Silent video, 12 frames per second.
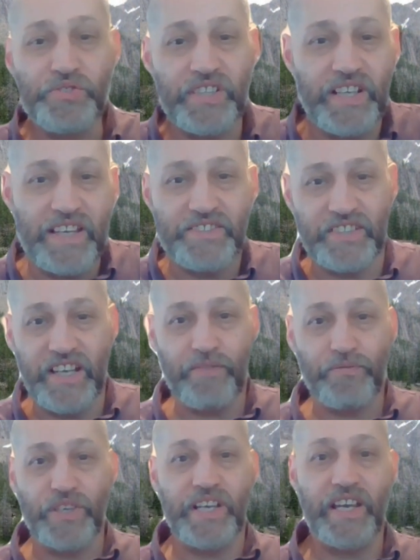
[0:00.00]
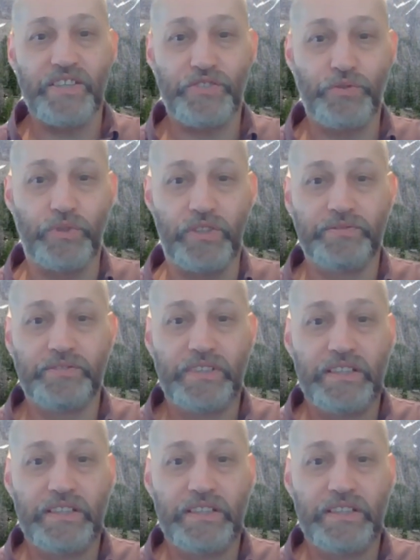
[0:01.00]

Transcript: it as an everyday tool.